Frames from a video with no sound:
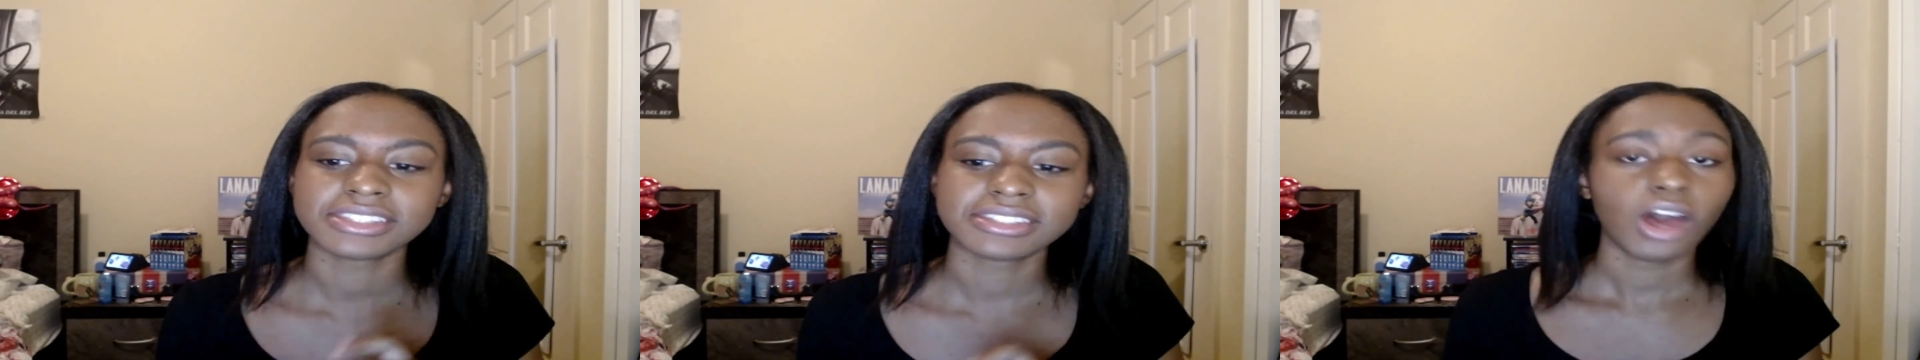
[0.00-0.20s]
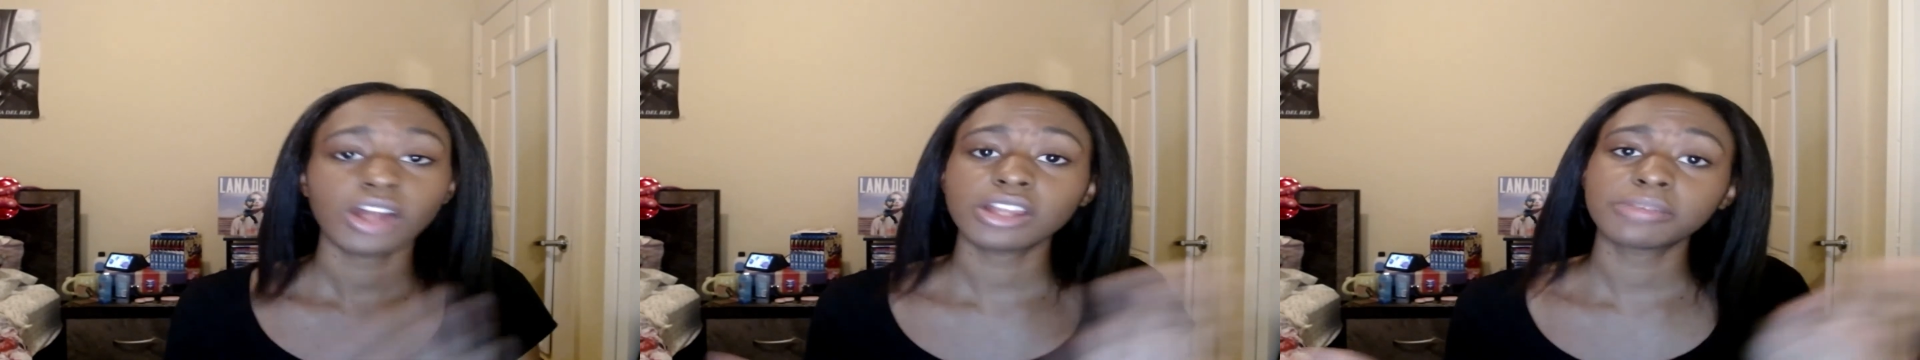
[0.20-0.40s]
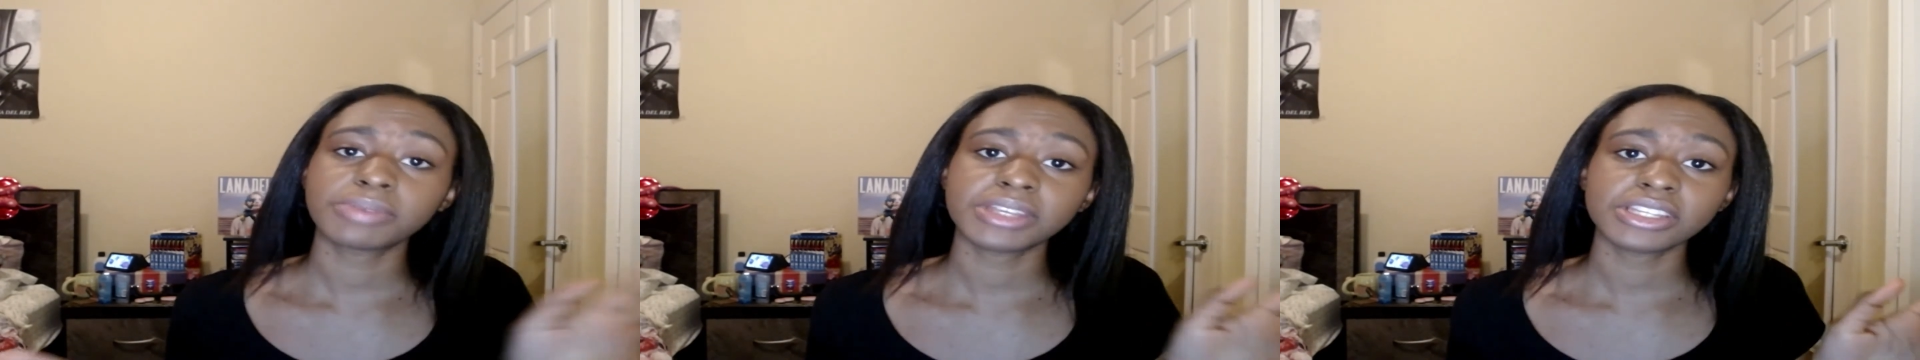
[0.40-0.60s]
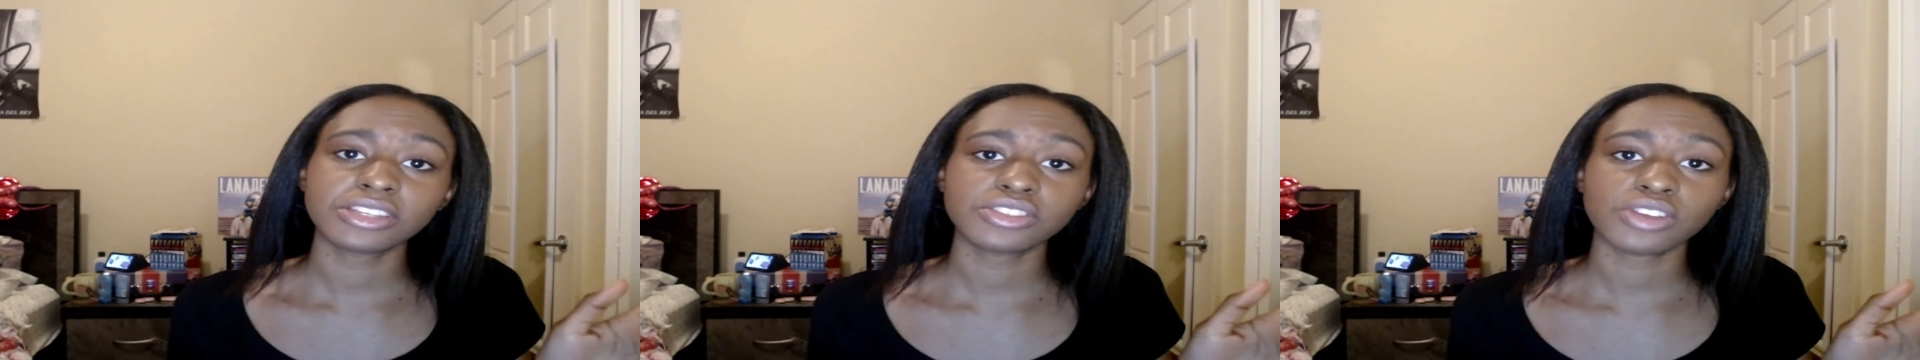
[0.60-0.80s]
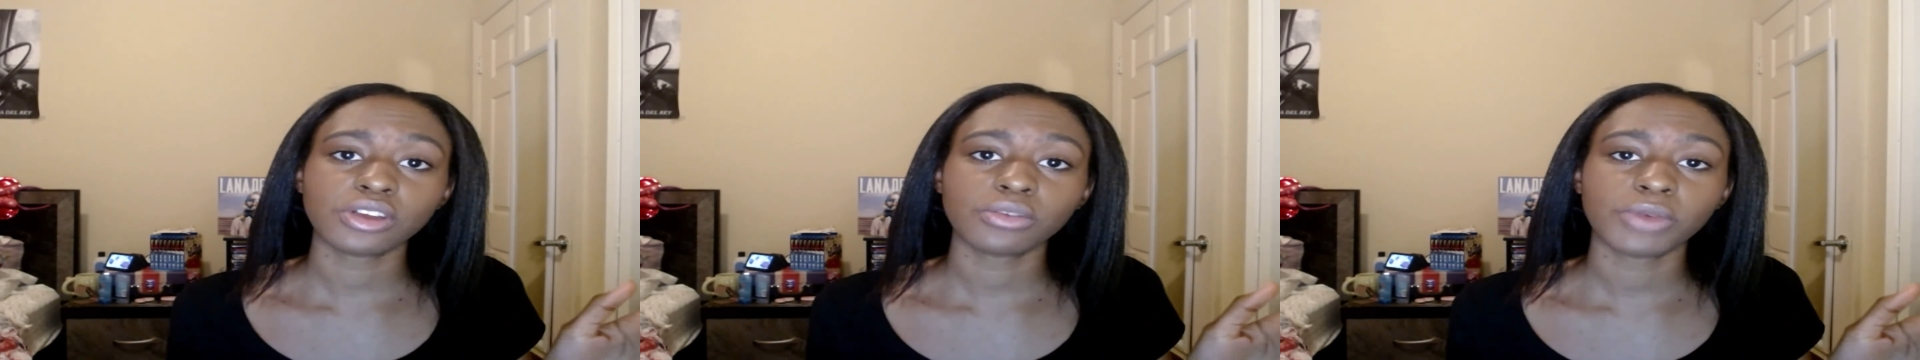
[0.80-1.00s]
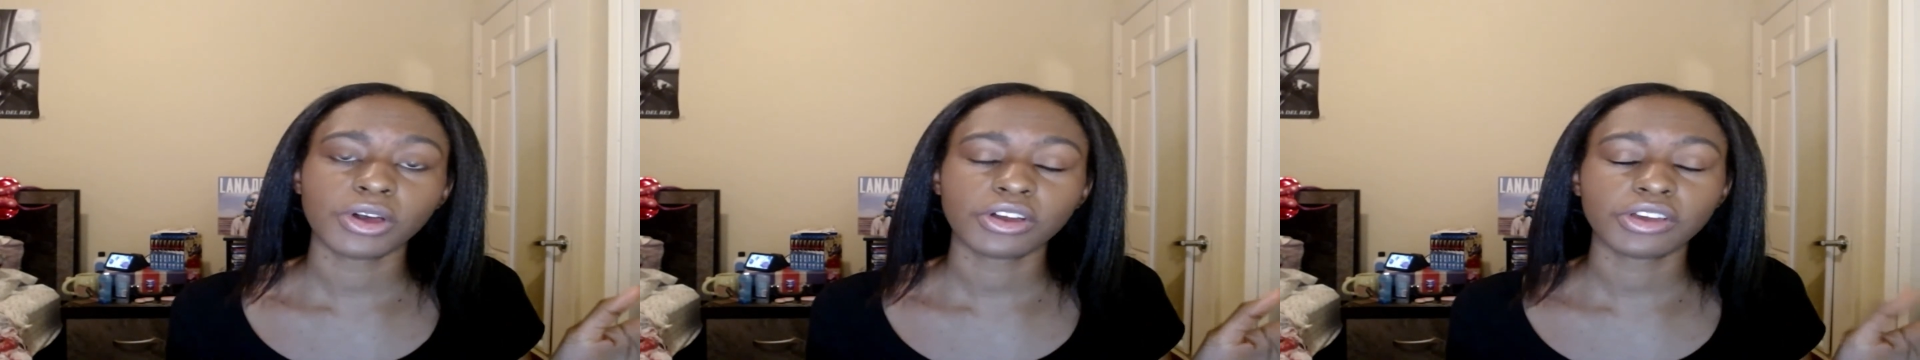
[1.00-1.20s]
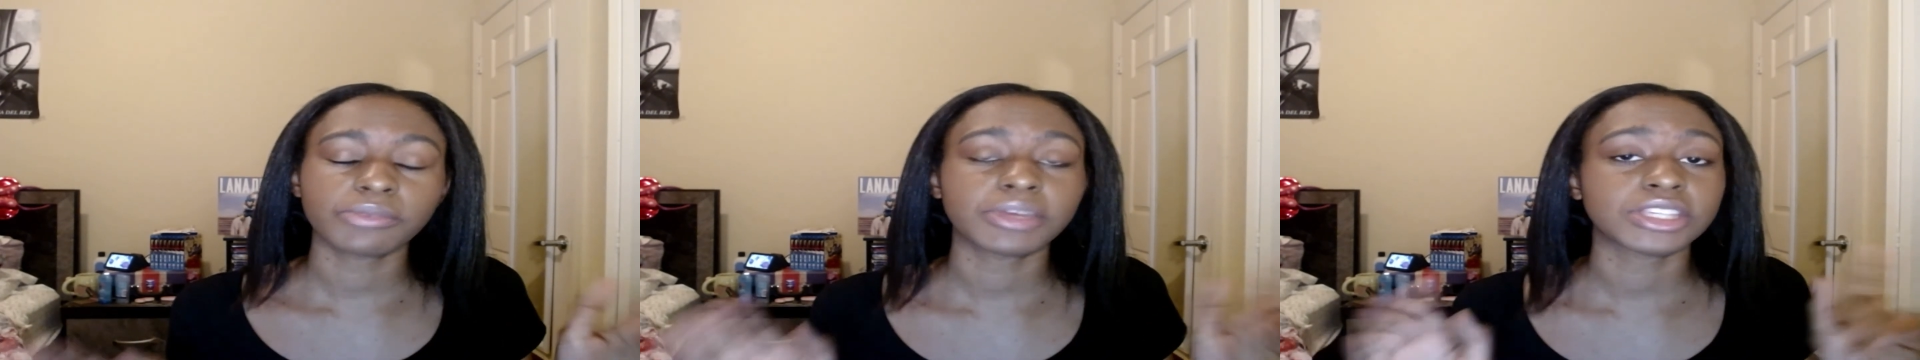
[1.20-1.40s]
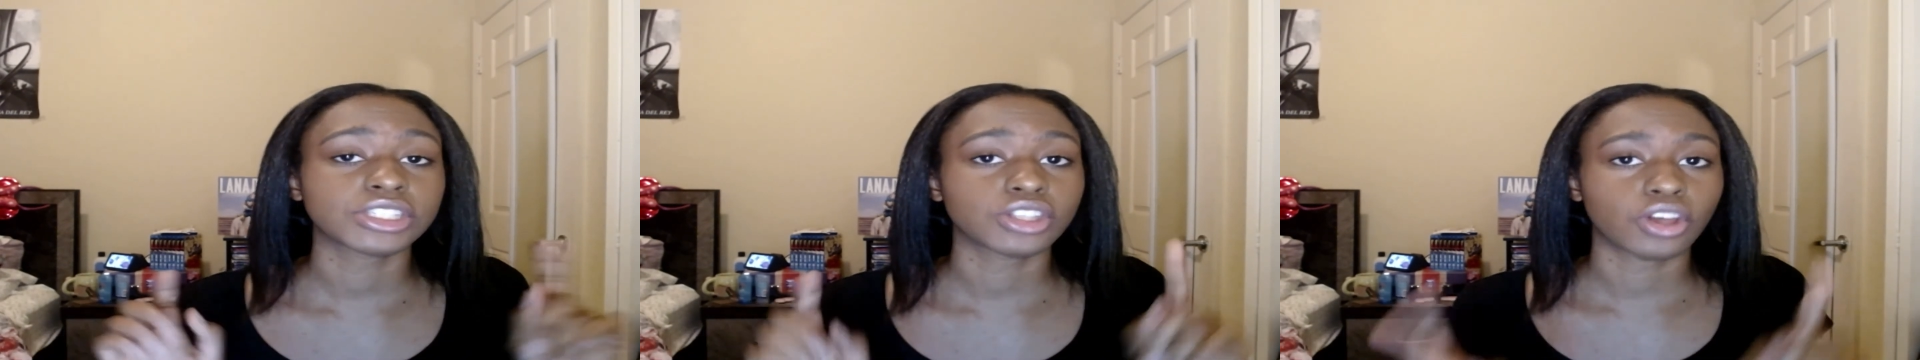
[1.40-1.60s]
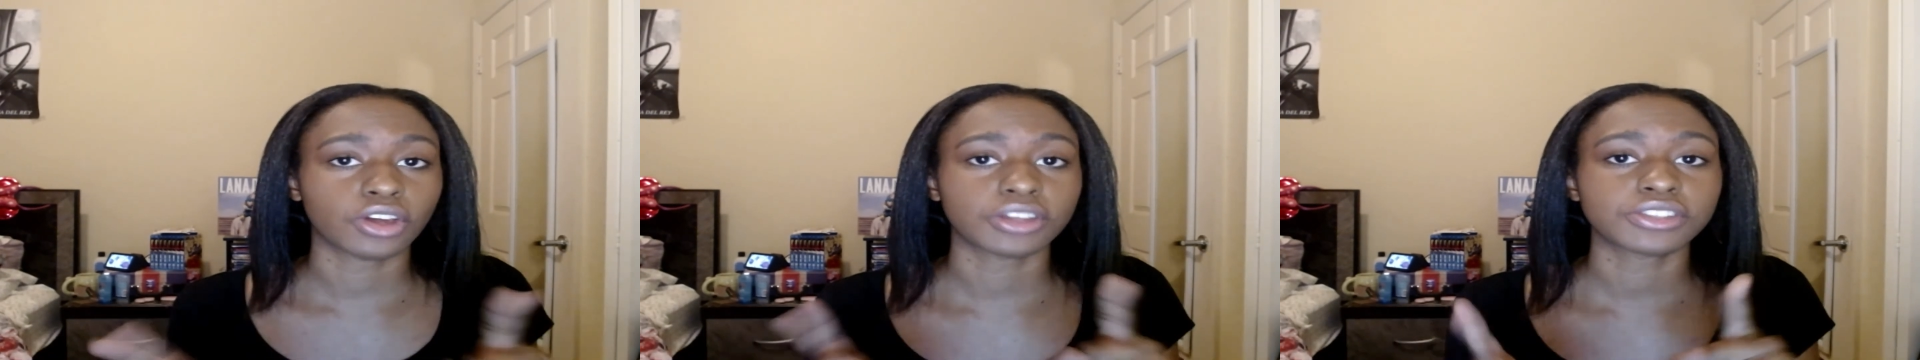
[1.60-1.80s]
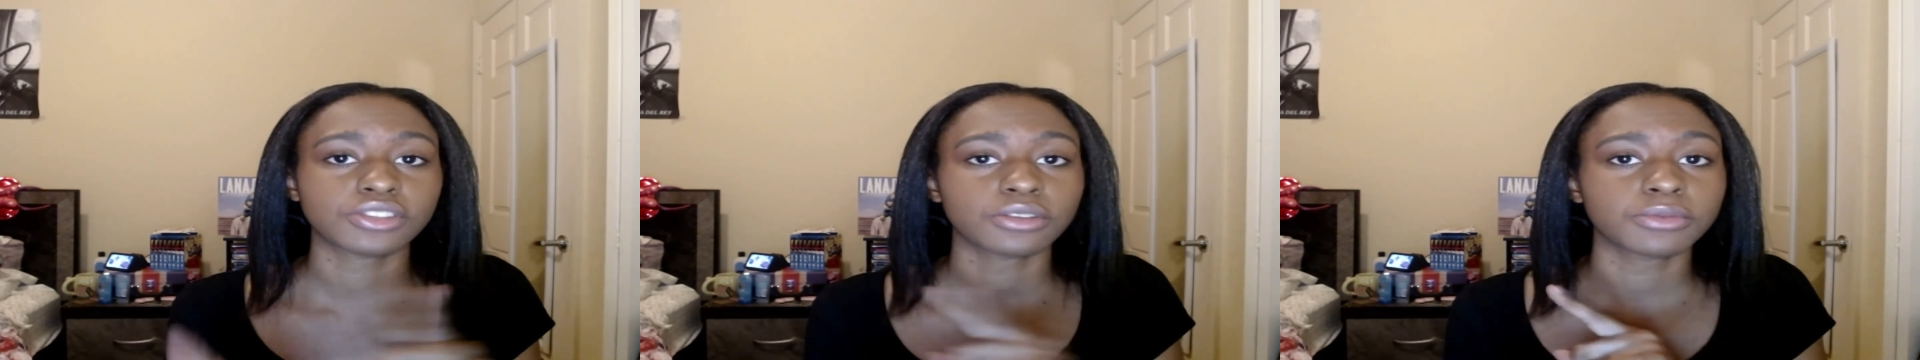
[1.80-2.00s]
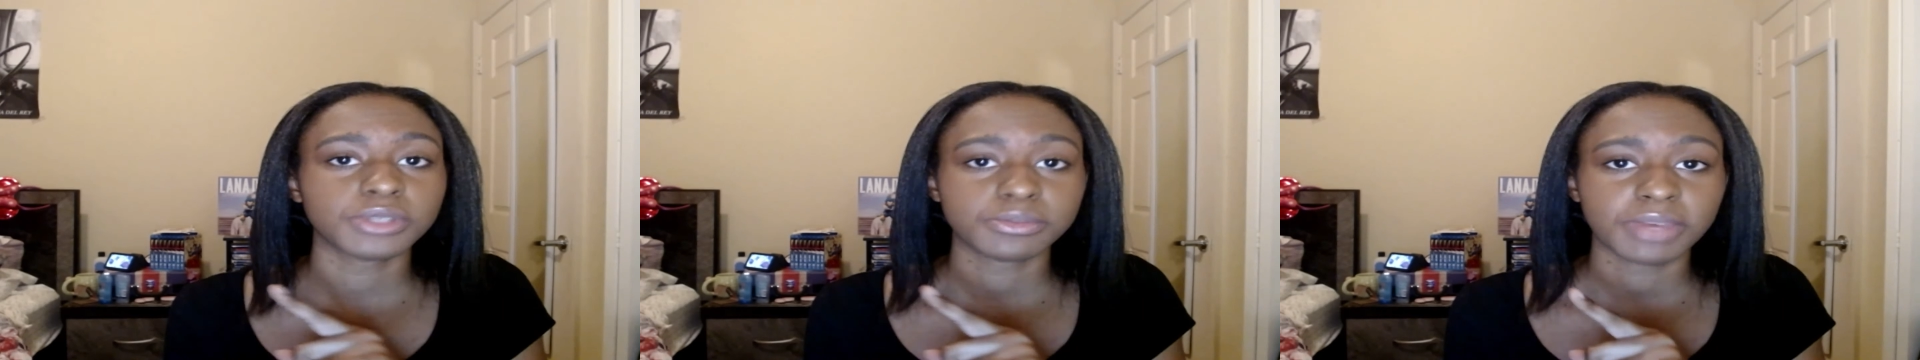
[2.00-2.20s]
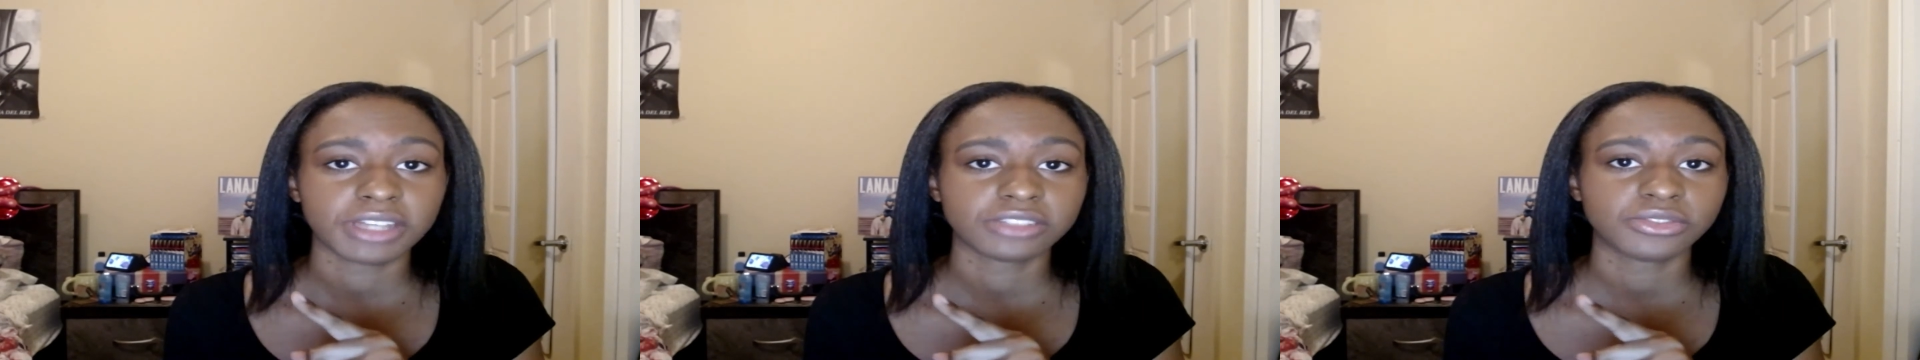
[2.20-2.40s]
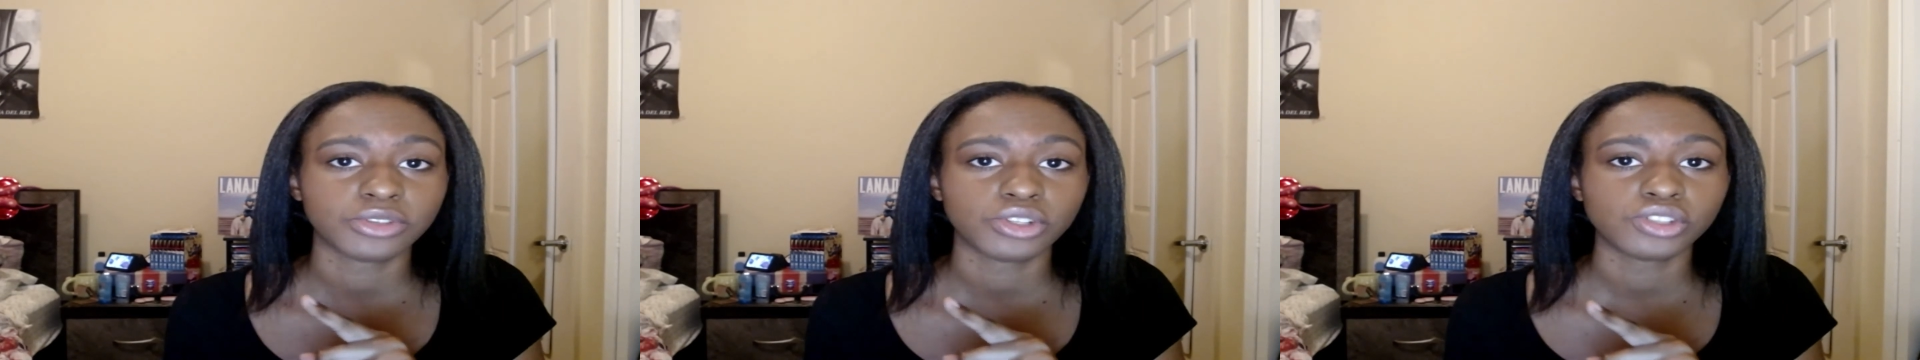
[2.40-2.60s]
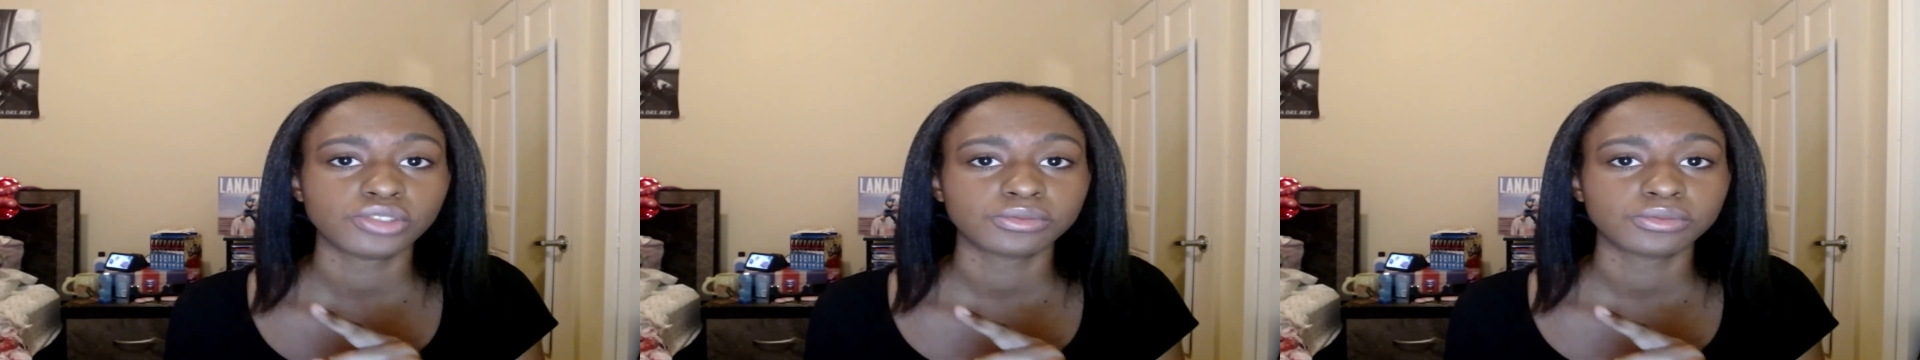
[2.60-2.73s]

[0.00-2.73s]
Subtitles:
All opinions are welcome as long as they're respectful.